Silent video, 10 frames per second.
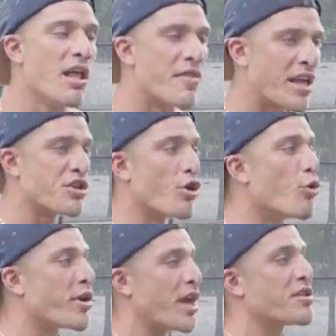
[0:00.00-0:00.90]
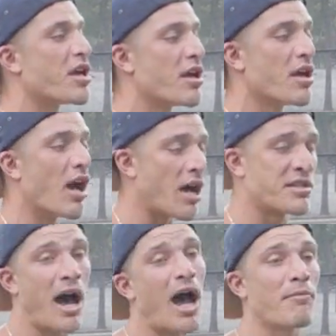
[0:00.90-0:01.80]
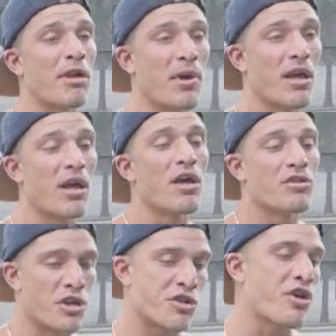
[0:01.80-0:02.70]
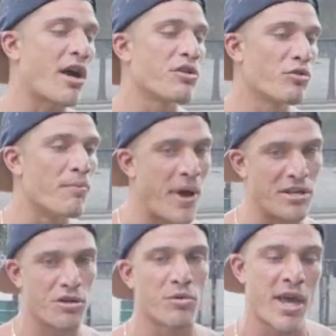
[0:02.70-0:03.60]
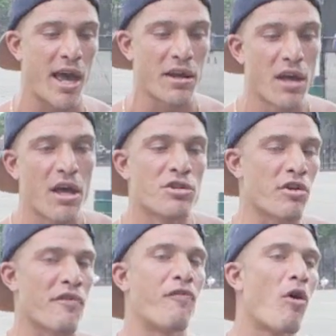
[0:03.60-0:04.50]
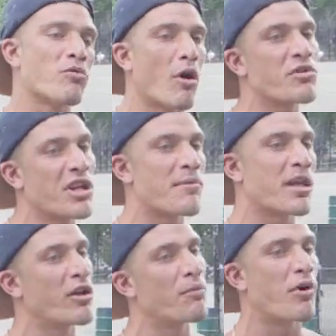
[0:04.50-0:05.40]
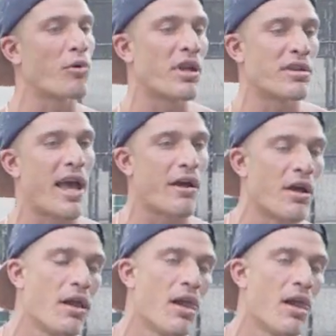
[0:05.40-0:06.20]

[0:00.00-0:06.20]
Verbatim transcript: That's you against a time limit. So you're trying to do the best you can. So your form's always going to be a little broken down.